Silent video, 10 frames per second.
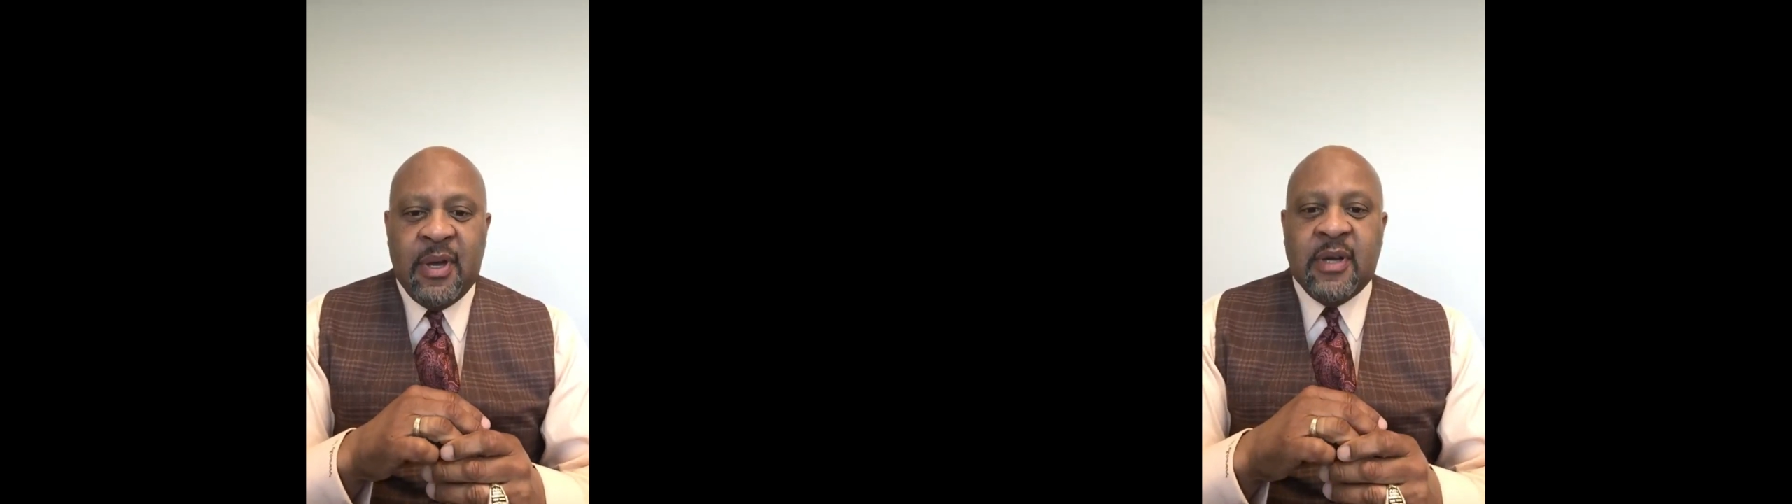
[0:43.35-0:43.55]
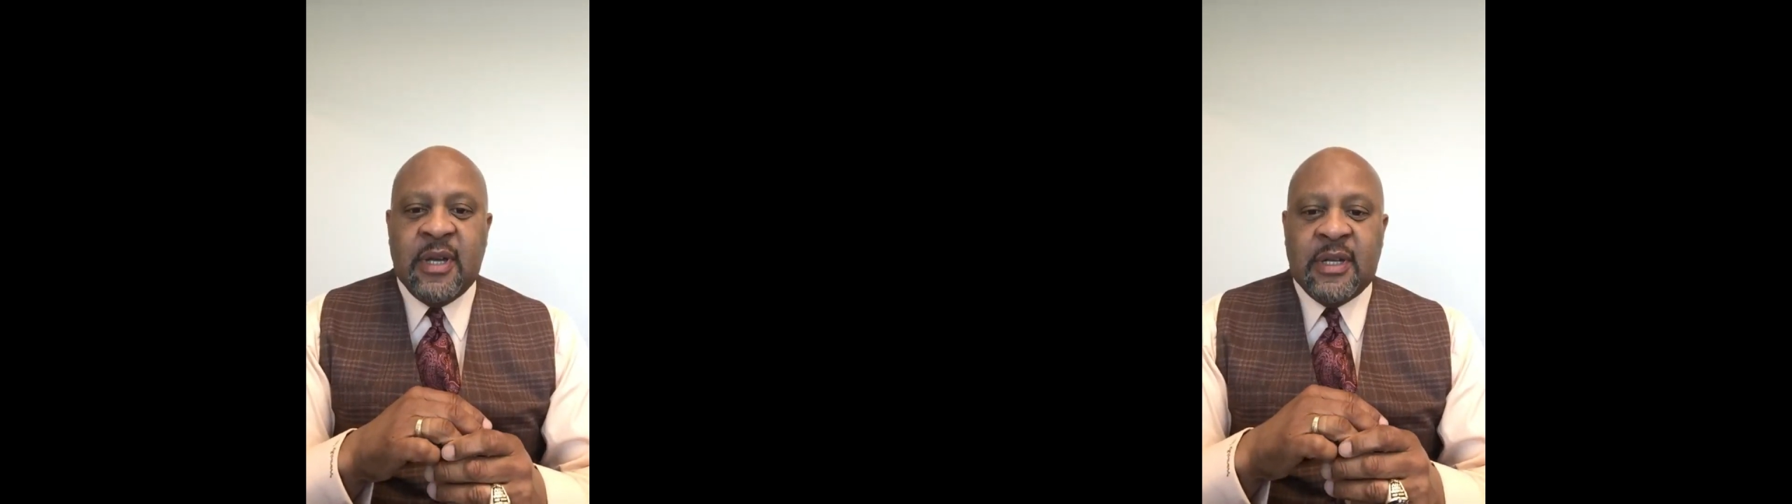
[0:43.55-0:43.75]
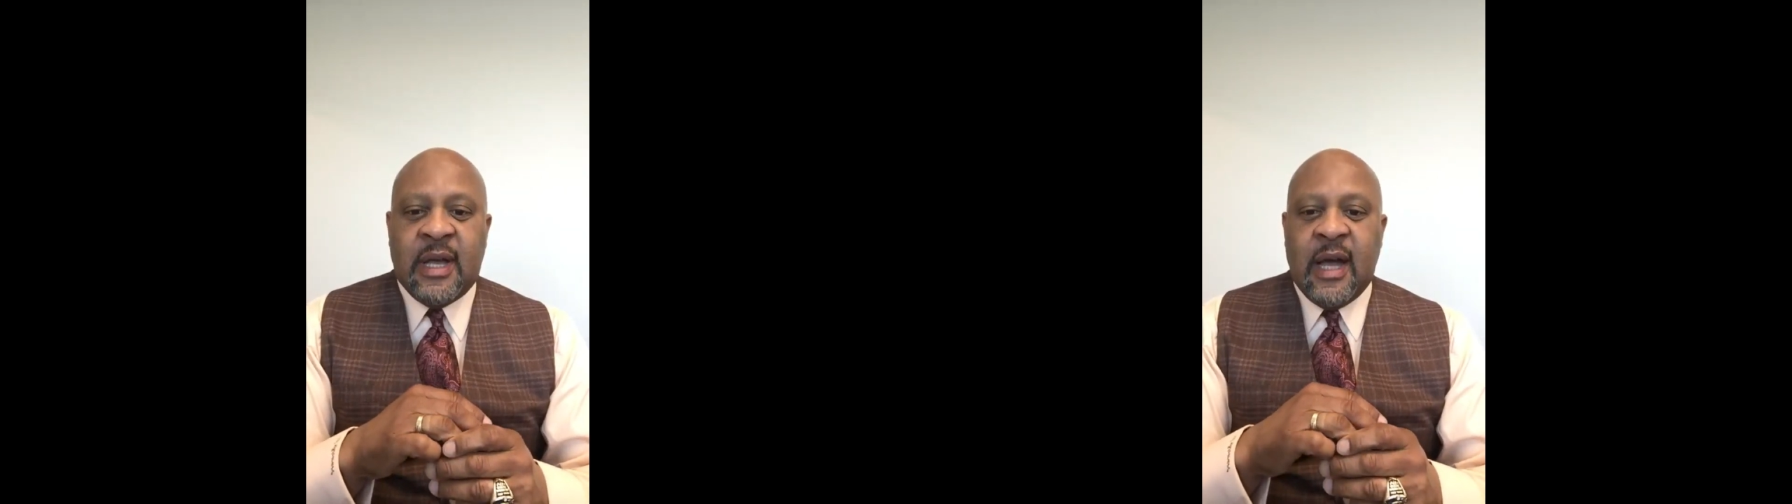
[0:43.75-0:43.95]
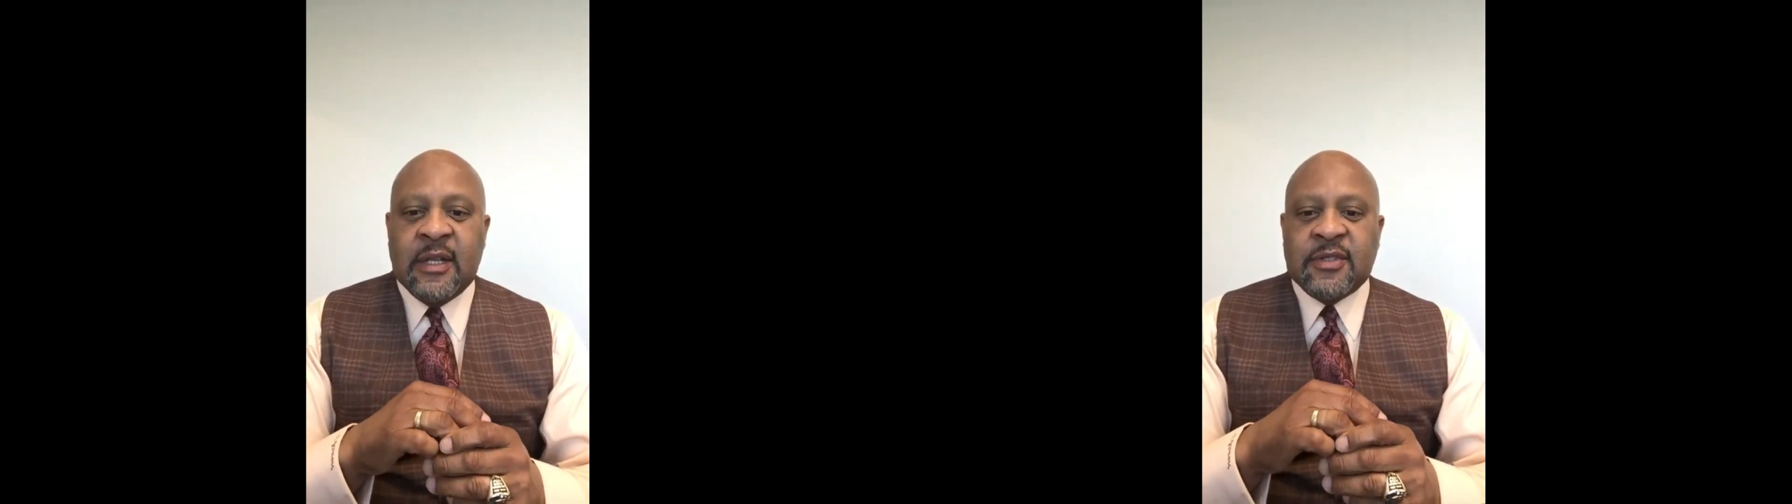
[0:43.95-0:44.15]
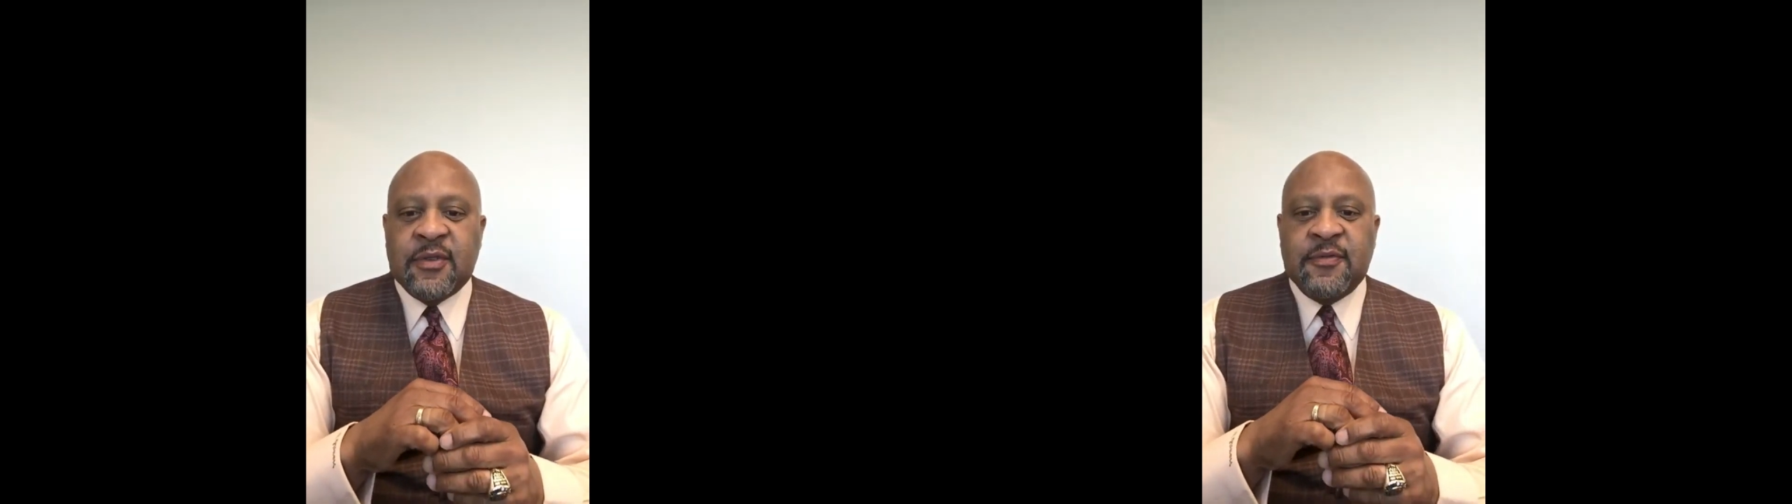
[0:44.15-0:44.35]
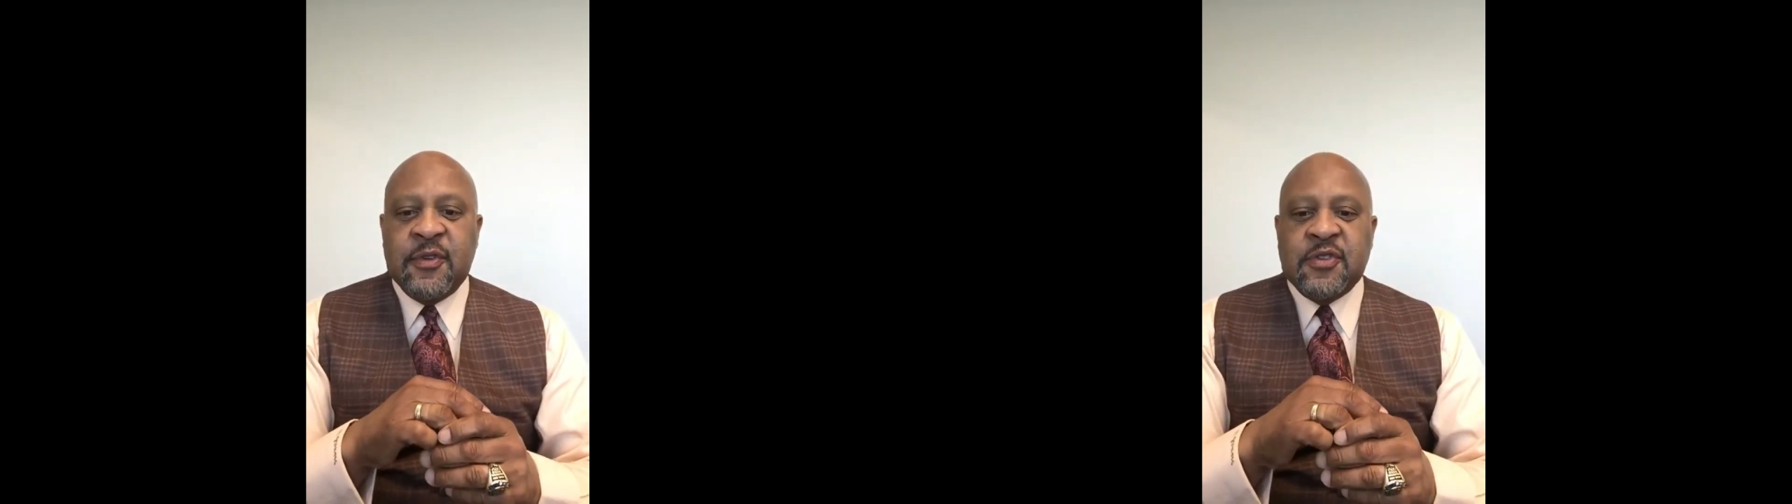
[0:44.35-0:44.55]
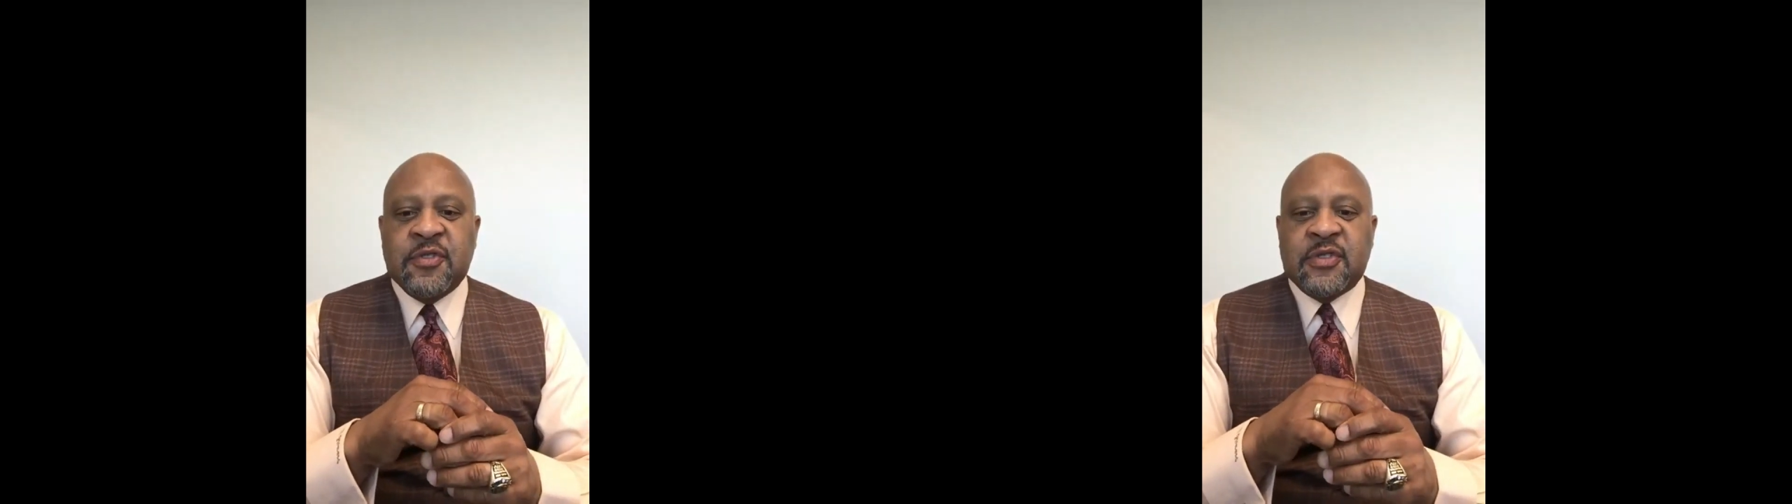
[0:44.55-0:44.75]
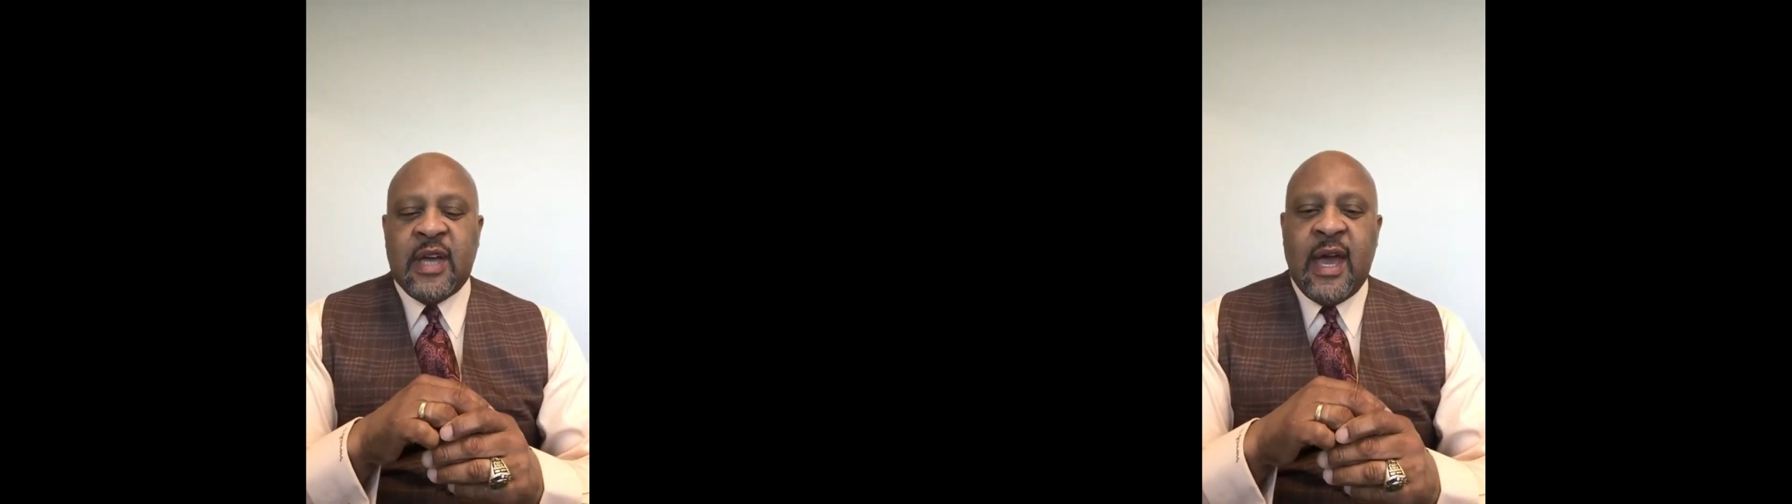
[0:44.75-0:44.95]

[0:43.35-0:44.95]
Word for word: billion dollars of future